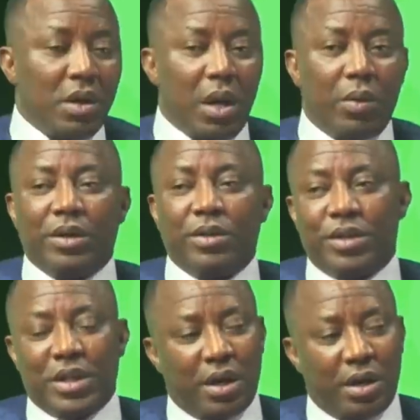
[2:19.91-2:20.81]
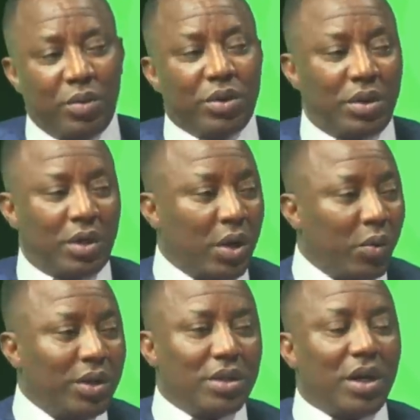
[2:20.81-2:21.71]
I wanted to disagree with you, and I will
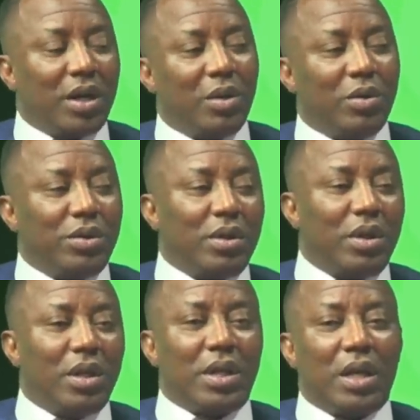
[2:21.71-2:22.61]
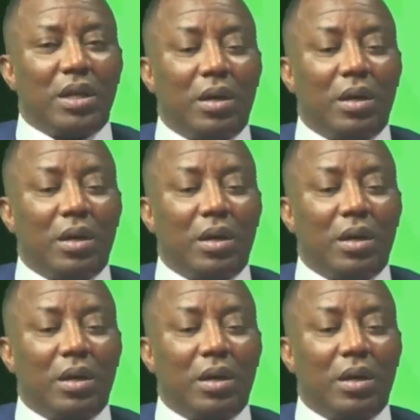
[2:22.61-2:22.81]
disagree with you, that I